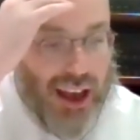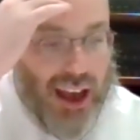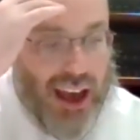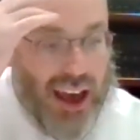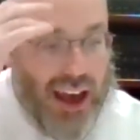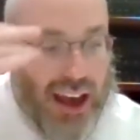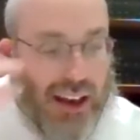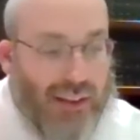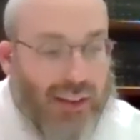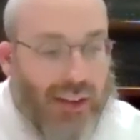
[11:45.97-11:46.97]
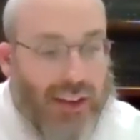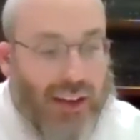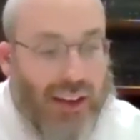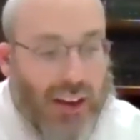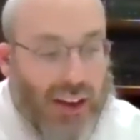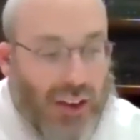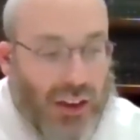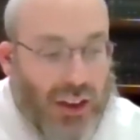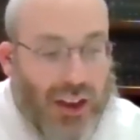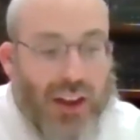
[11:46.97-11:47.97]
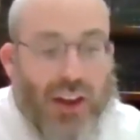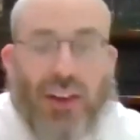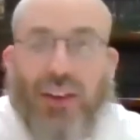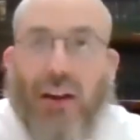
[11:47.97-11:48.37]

And the